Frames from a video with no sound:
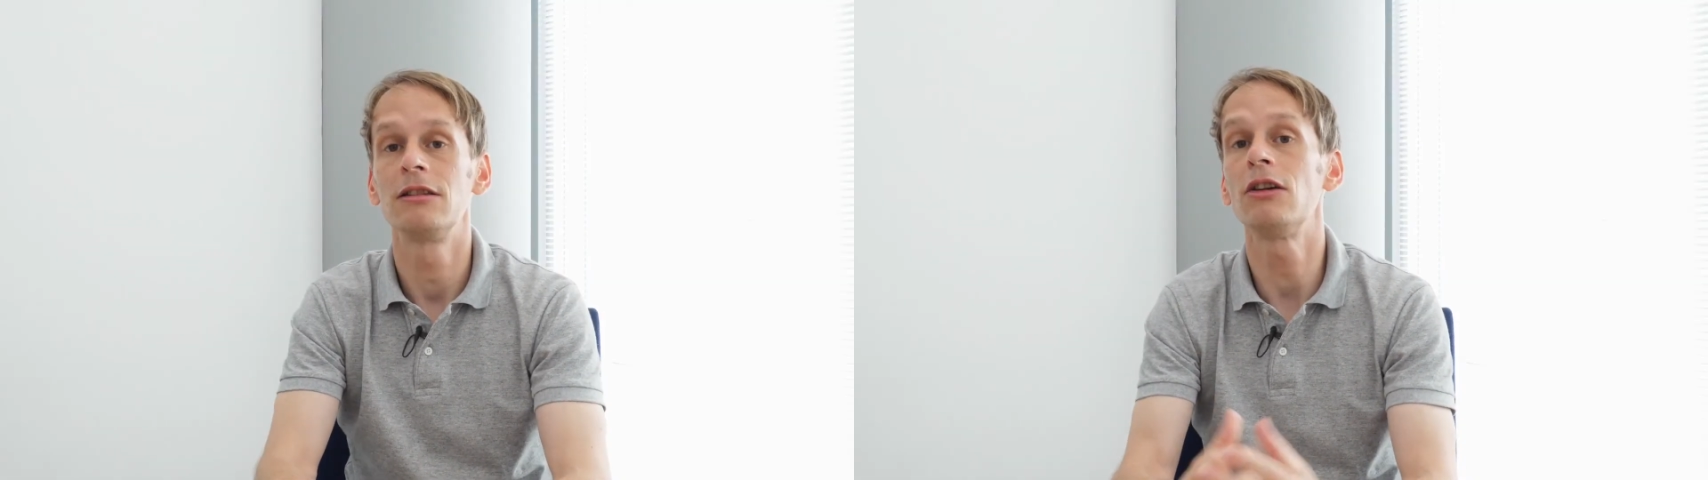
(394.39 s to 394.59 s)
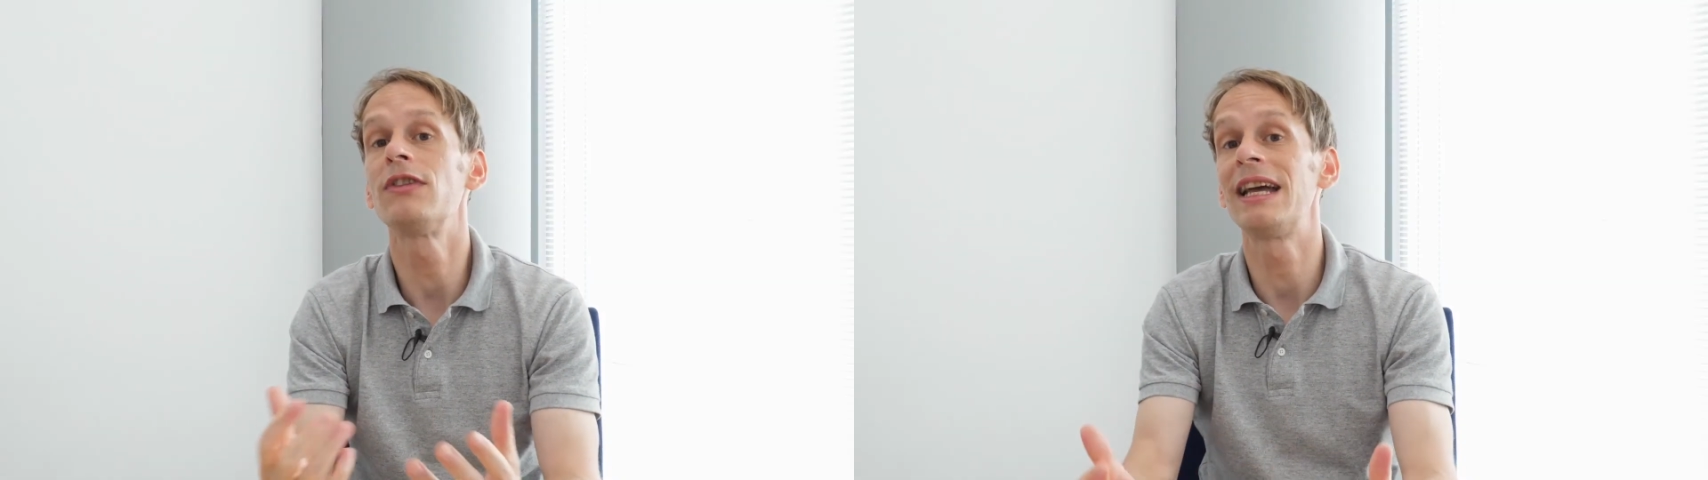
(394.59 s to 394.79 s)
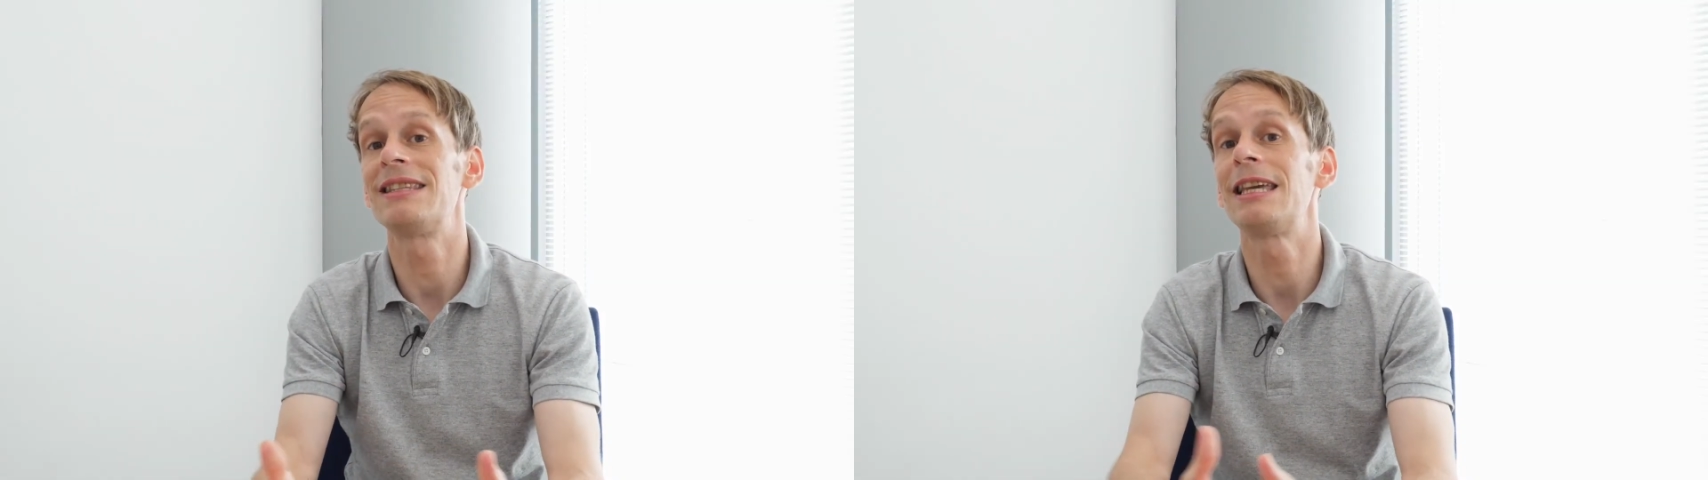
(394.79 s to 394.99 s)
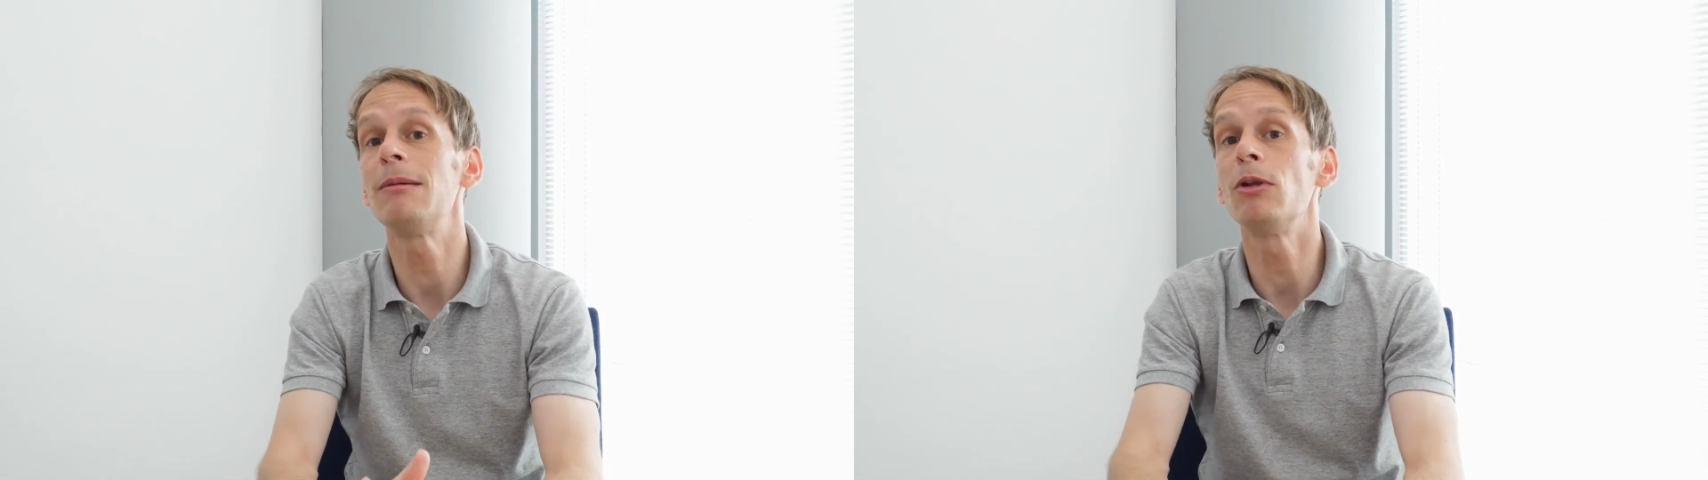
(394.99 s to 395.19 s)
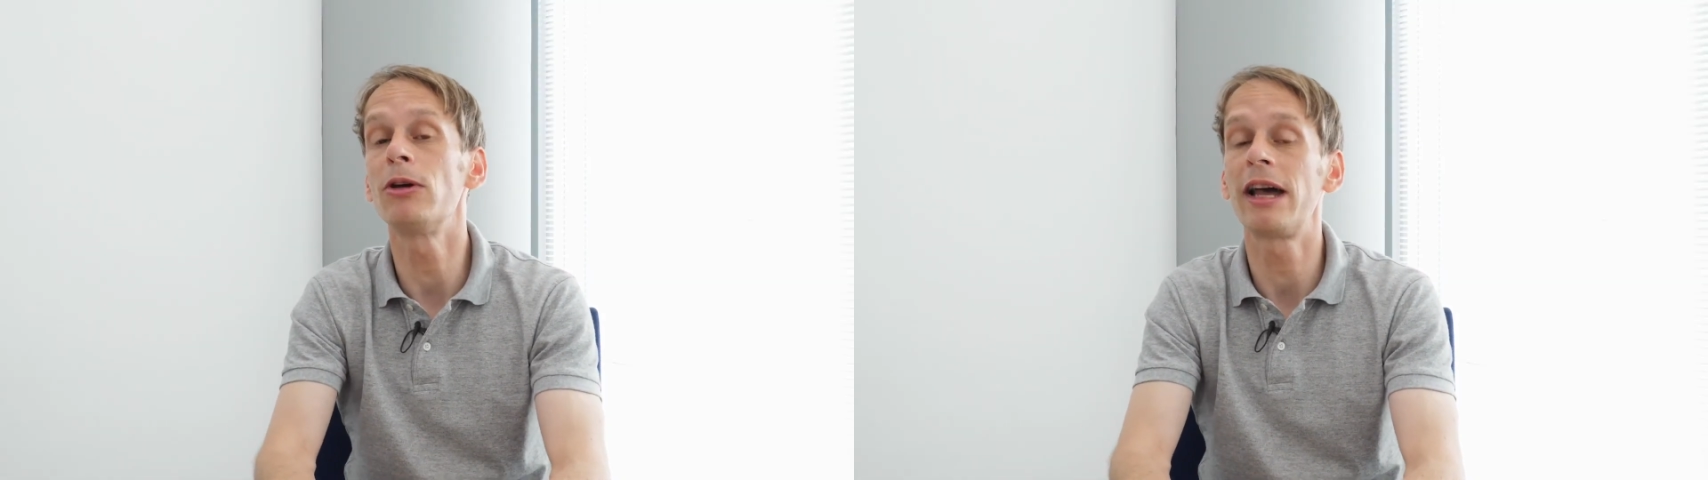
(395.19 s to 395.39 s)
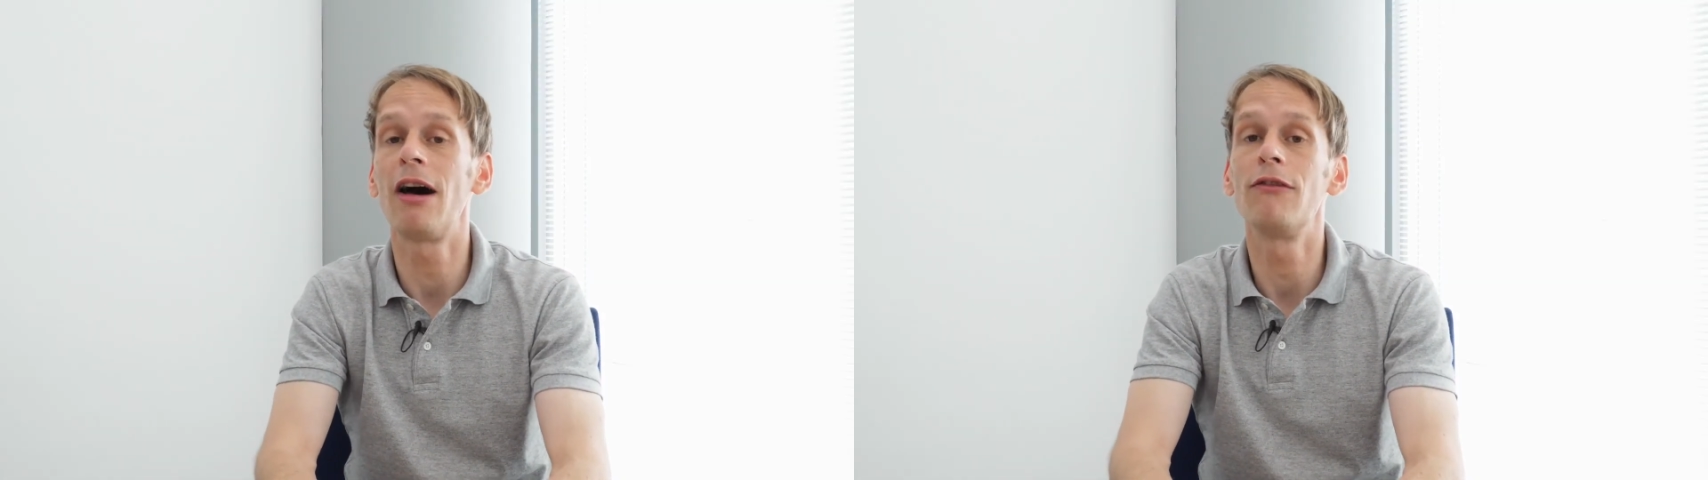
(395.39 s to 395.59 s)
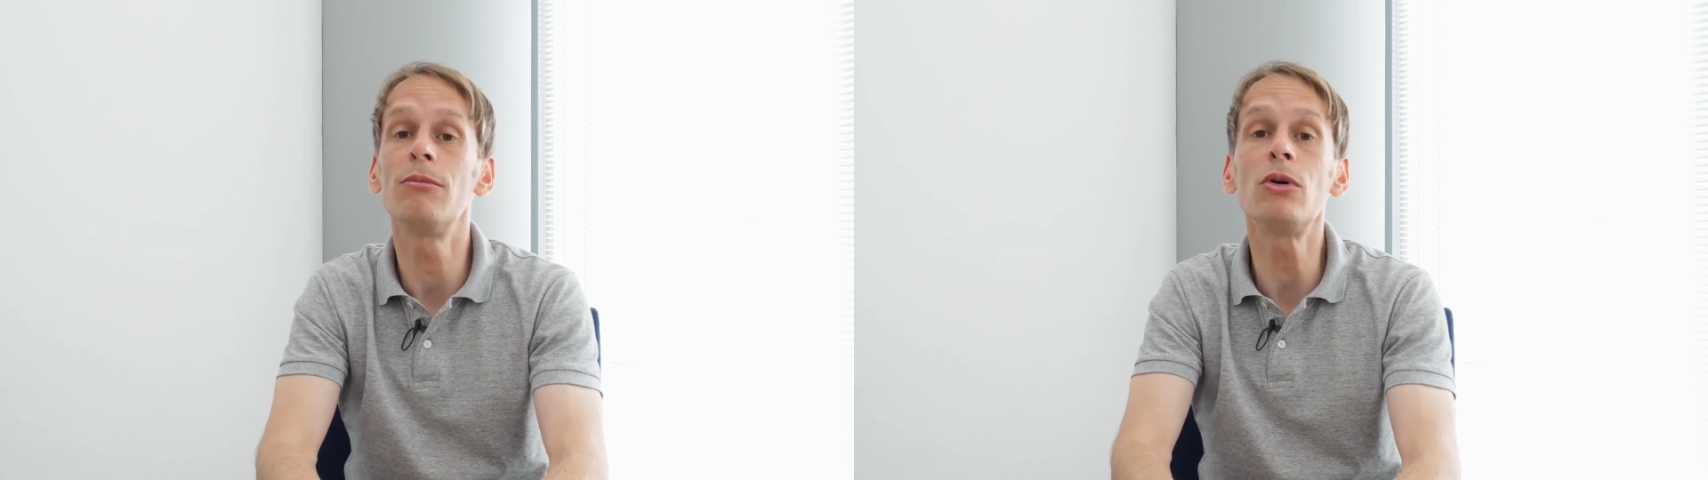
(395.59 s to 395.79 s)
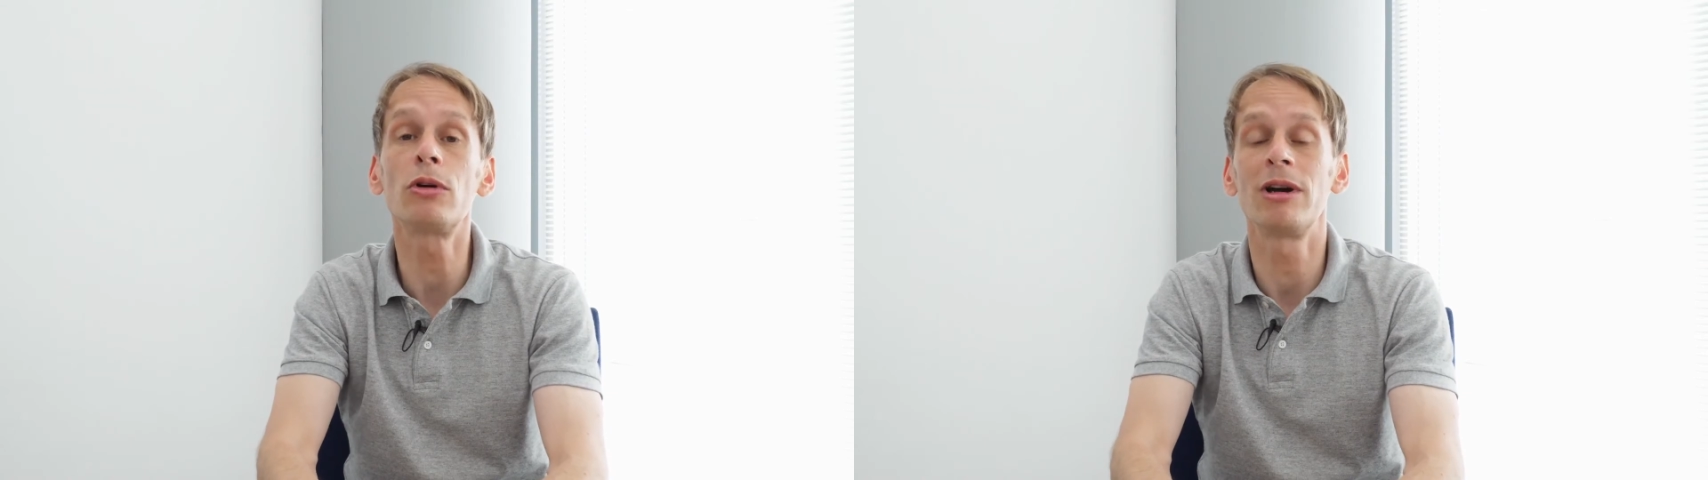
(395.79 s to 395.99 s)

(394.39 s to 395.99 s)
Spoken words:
Don't forget to keep a lookout for more